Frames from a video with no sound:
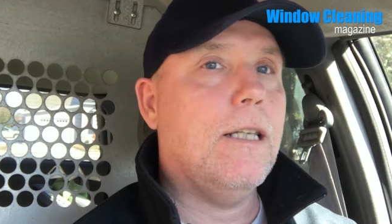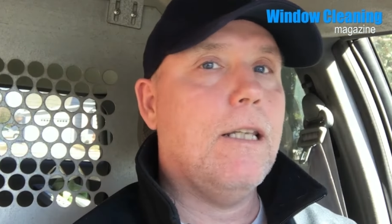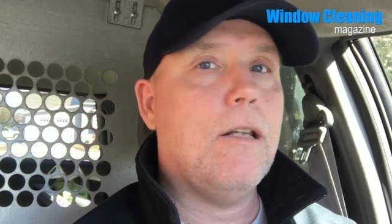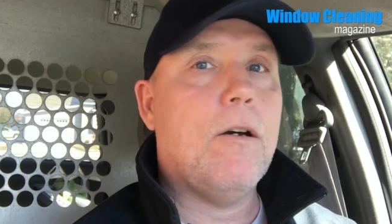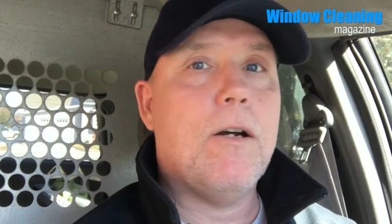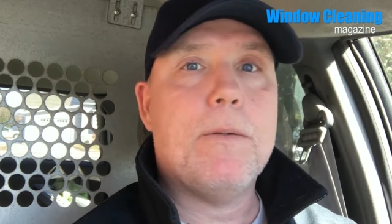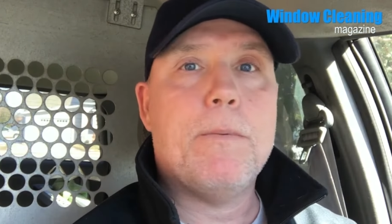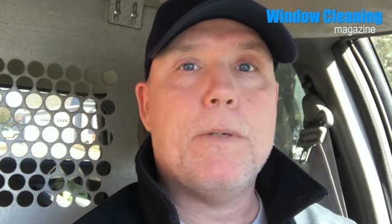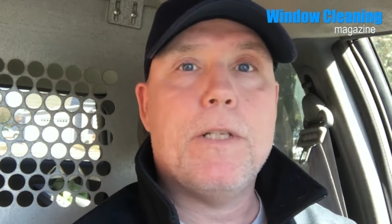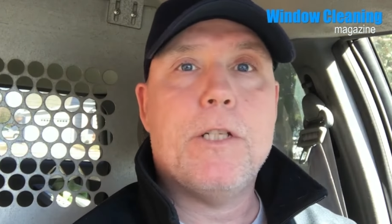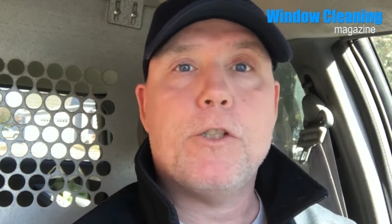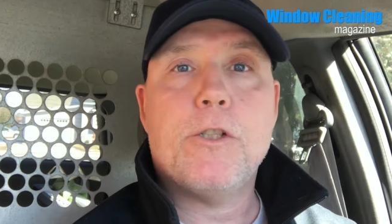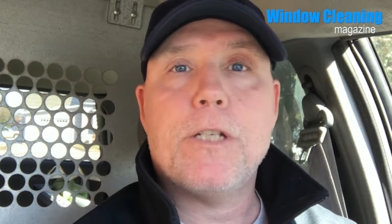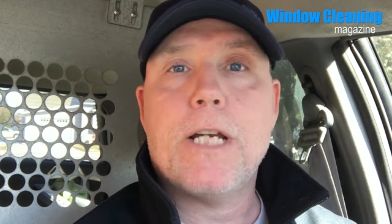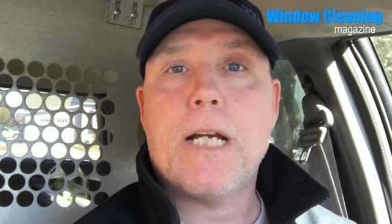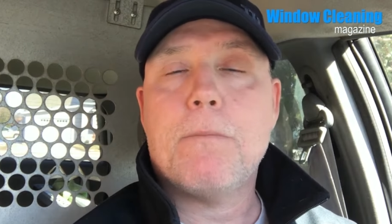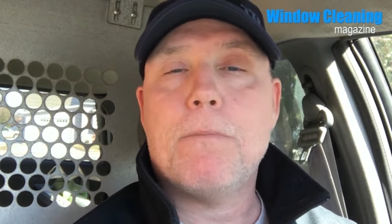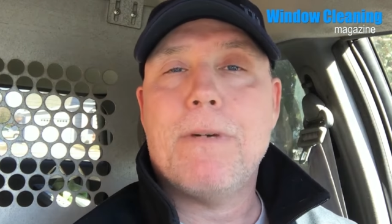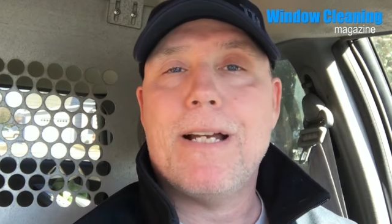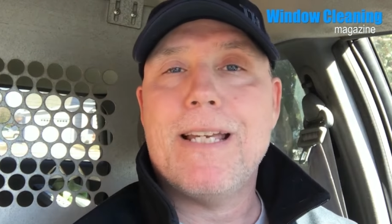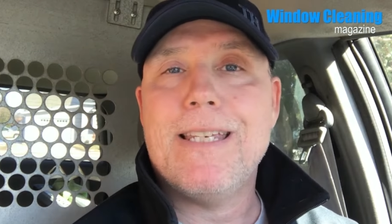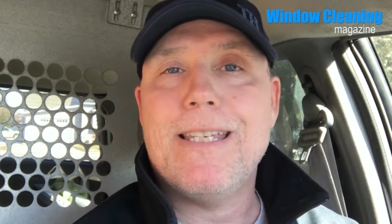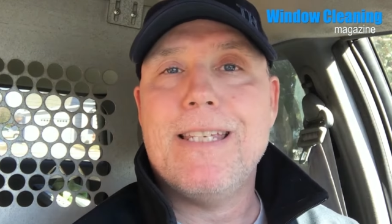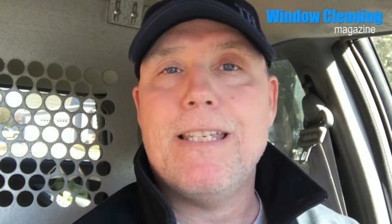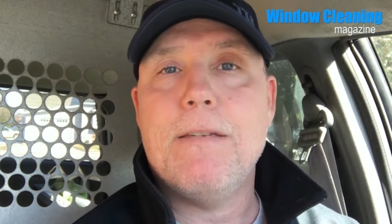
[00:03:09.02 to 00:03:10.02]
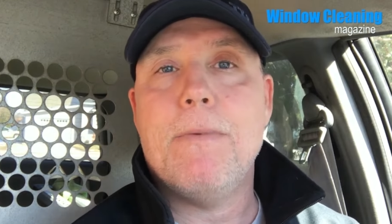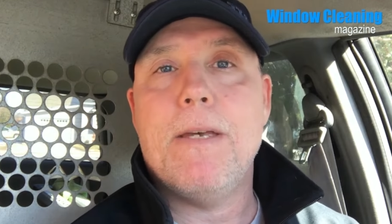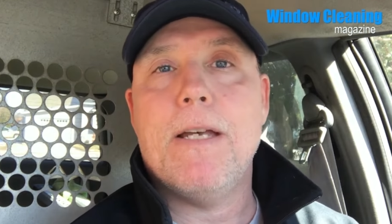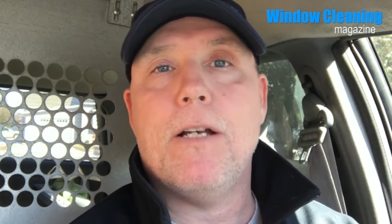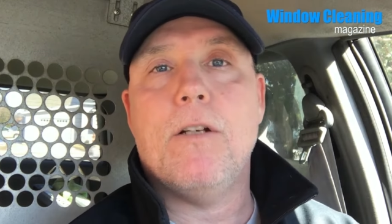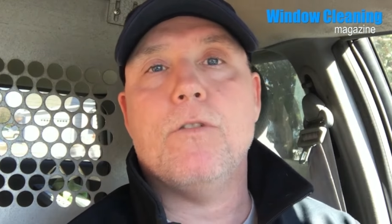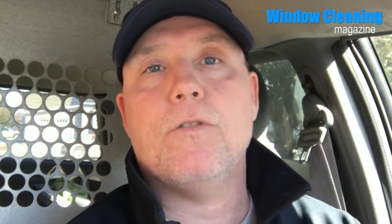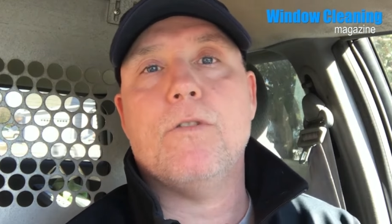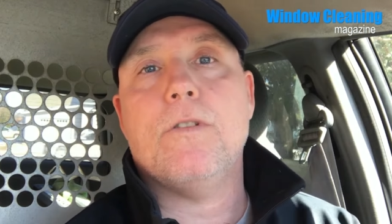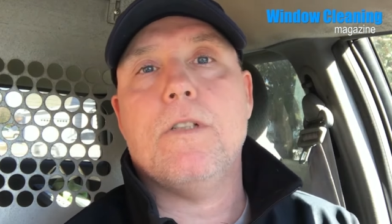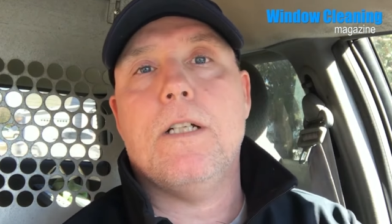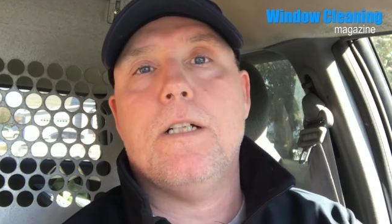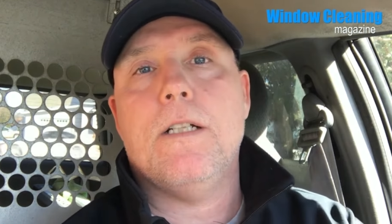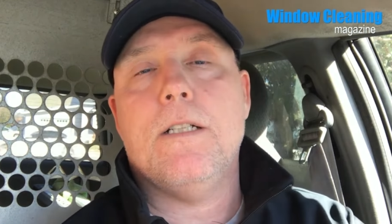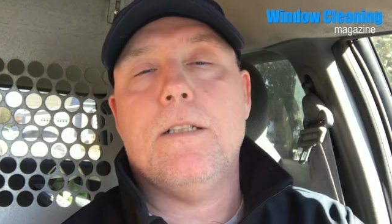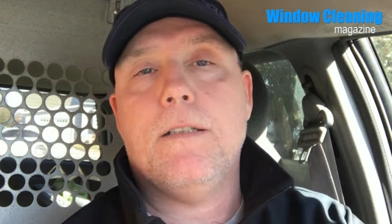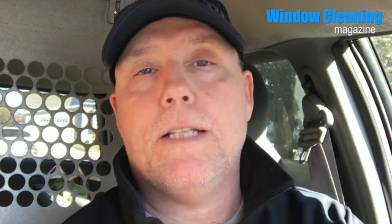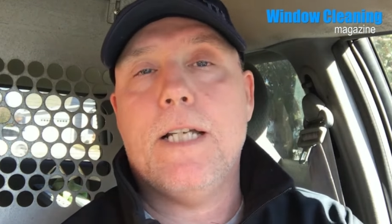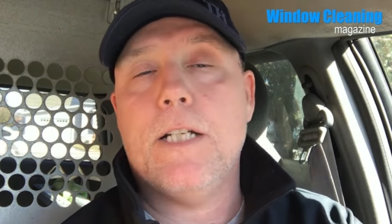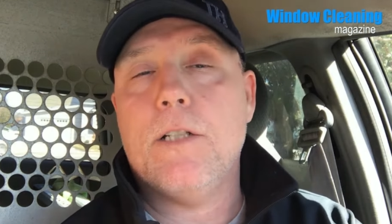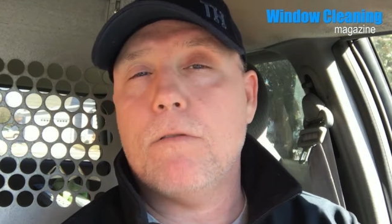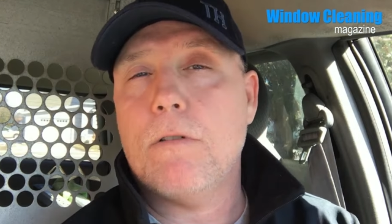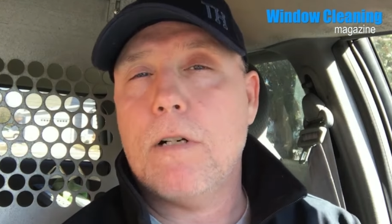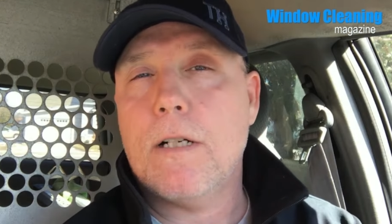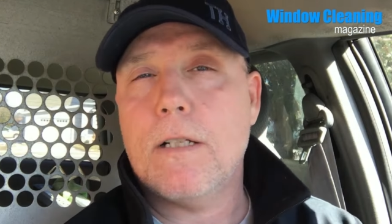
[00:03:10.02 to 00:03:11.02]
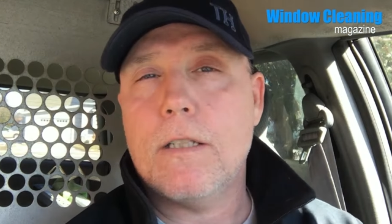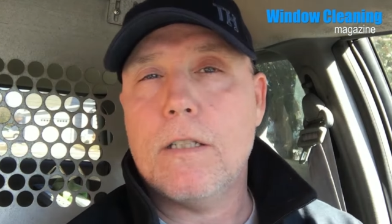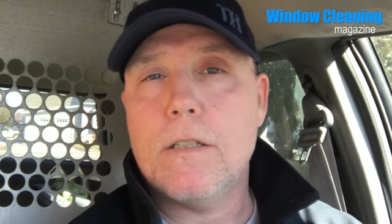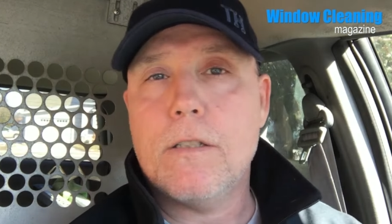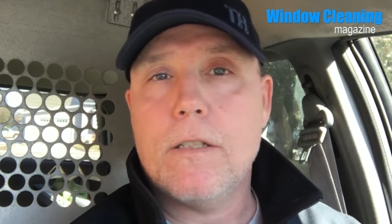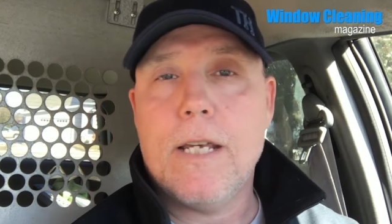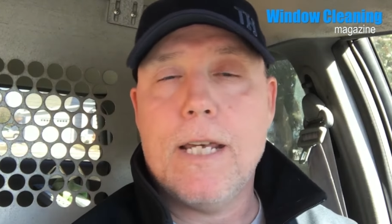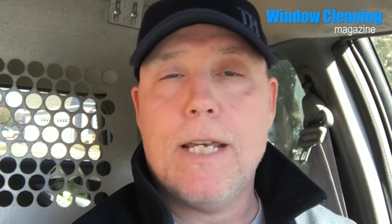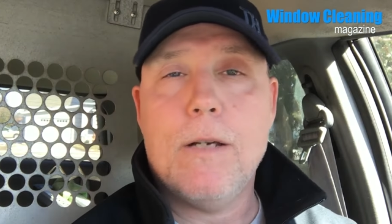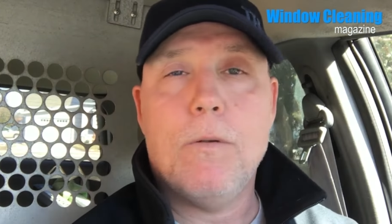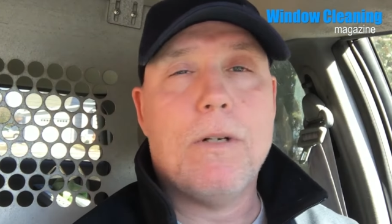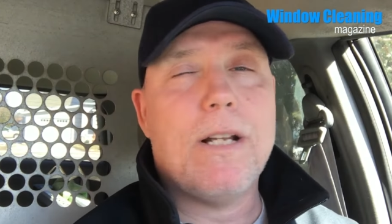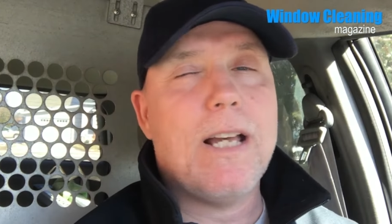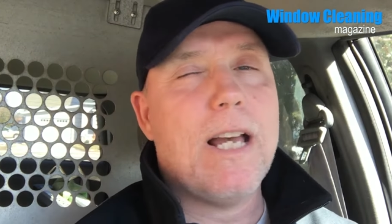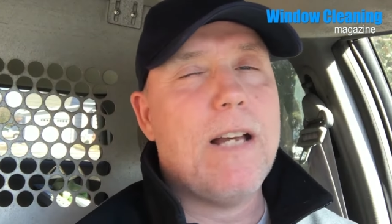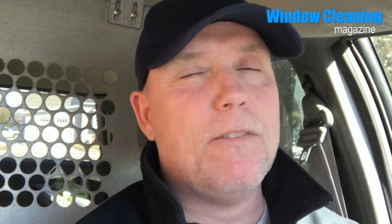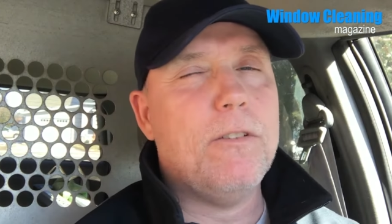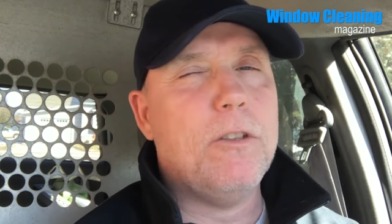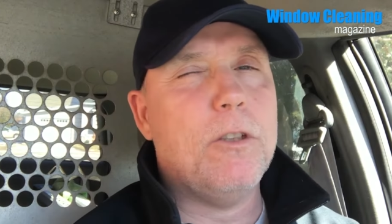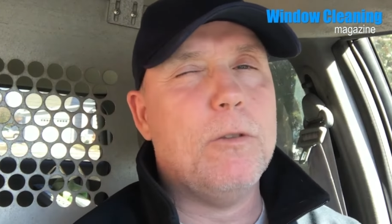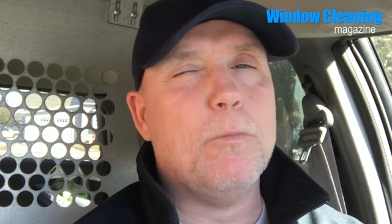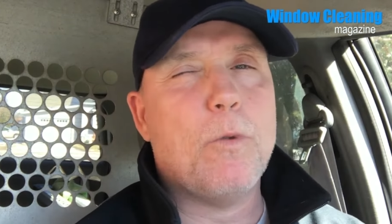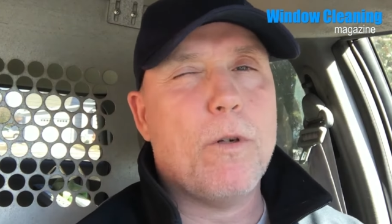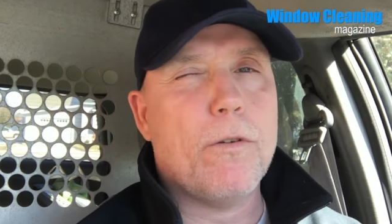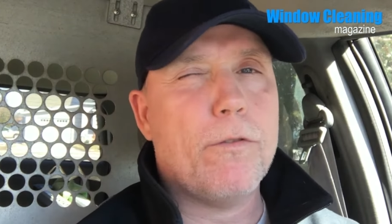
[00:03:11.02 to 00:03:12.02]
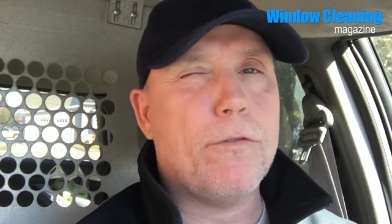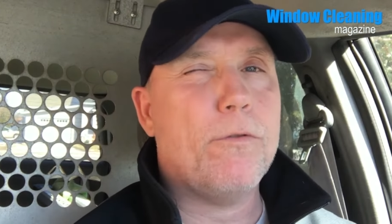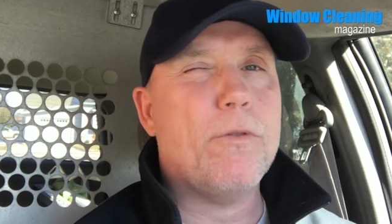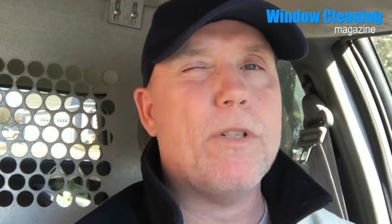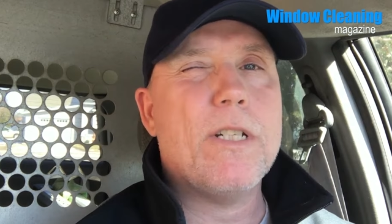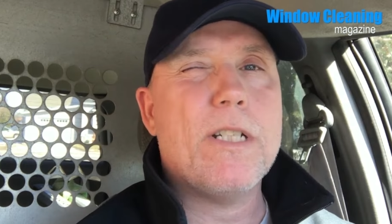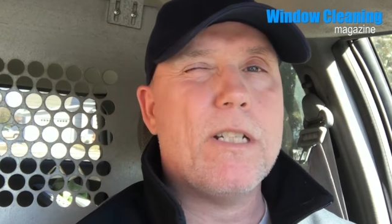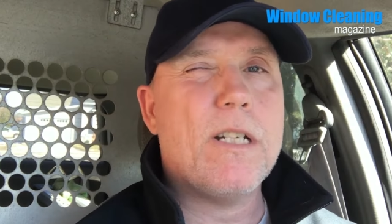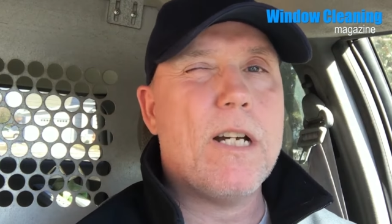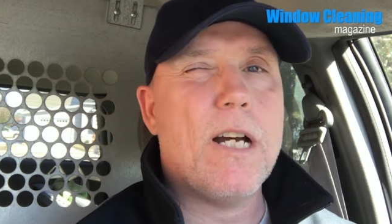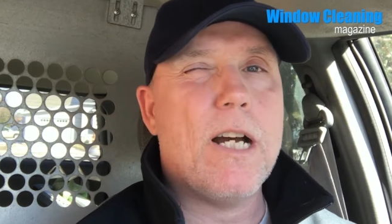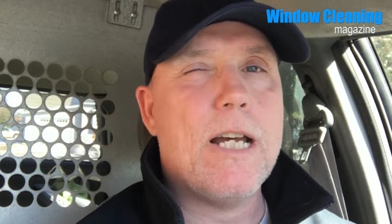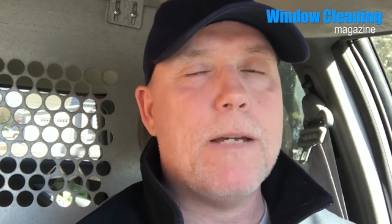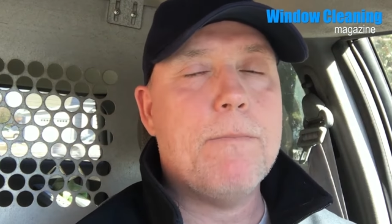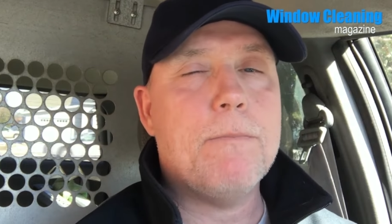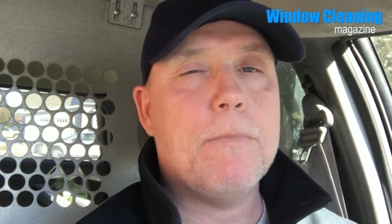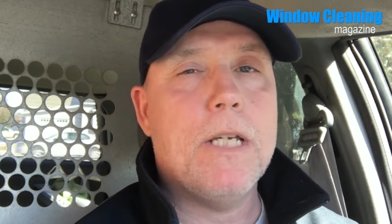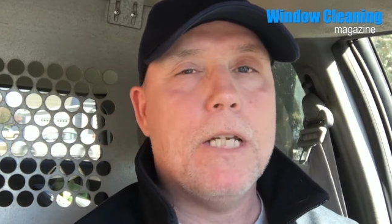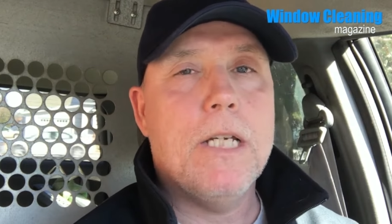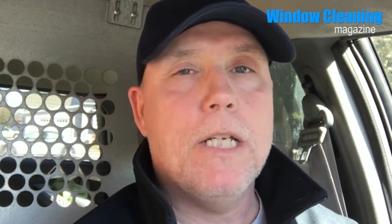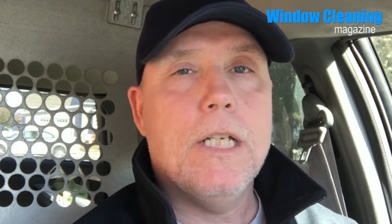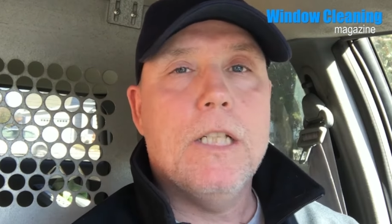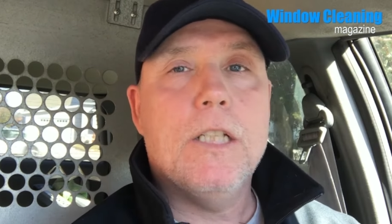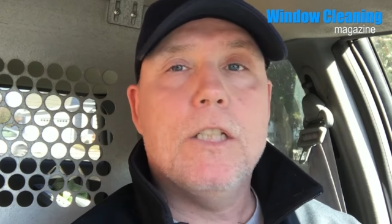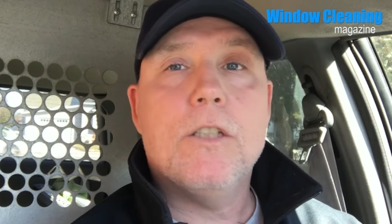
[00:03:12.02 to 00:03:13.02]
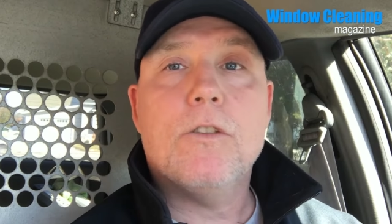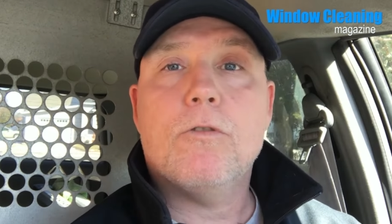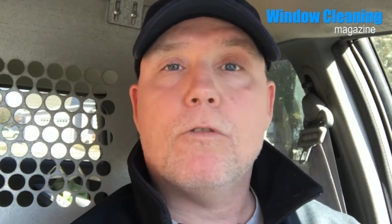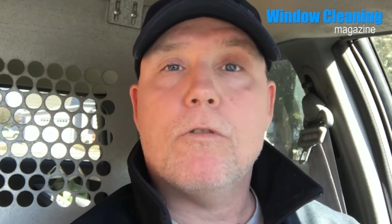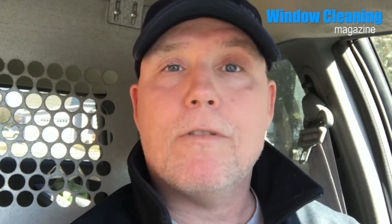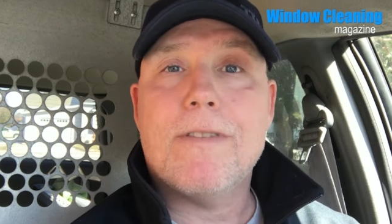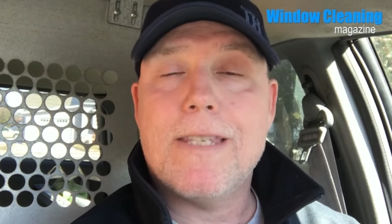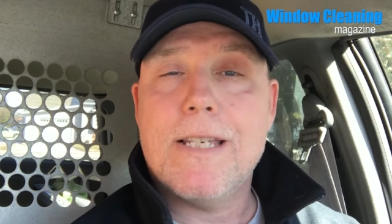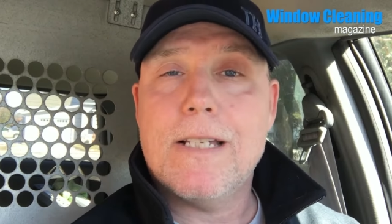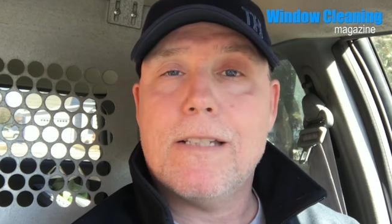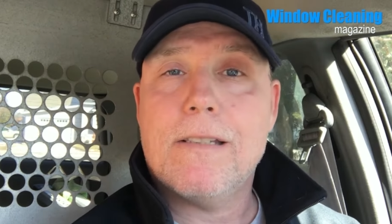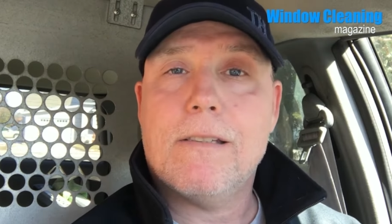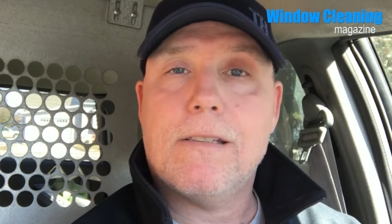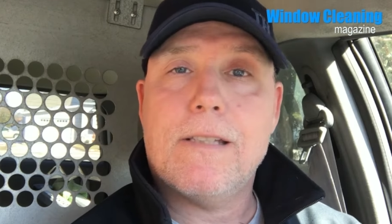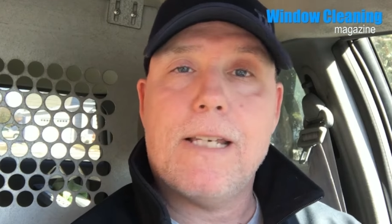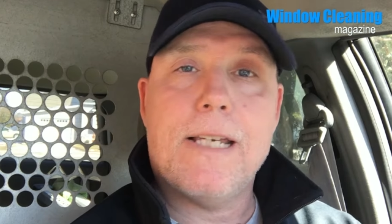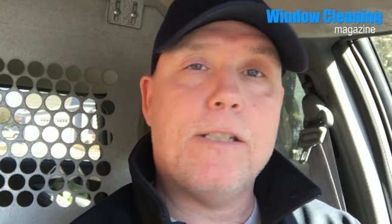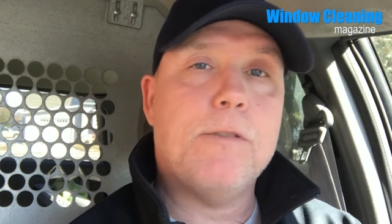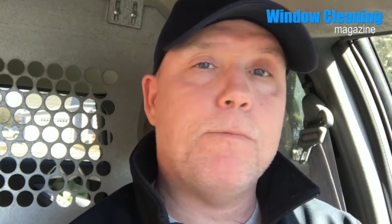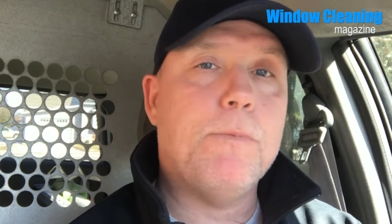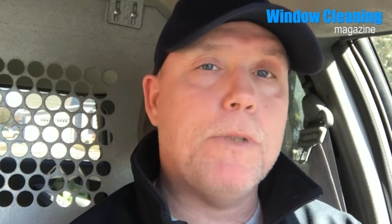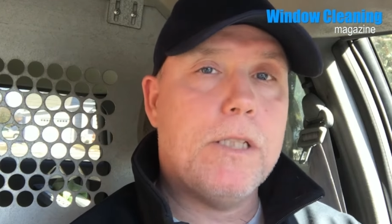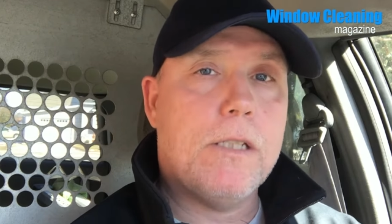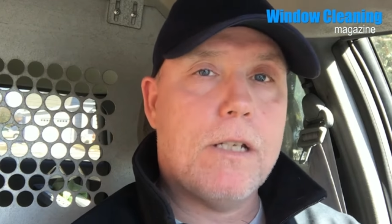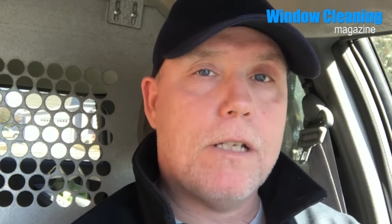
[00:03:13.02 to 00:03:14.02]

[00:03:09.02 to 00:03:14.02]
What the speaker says: allowing me to check my emails later on in the day when I have a little more free time. So this saves me